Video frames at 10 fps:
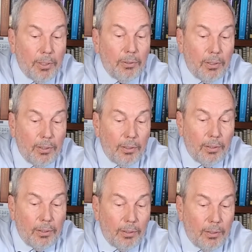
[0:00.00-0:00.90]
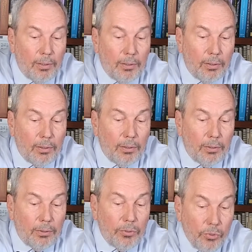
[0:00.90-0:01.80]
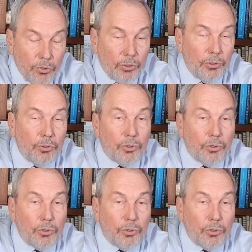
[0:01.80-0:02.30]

But usually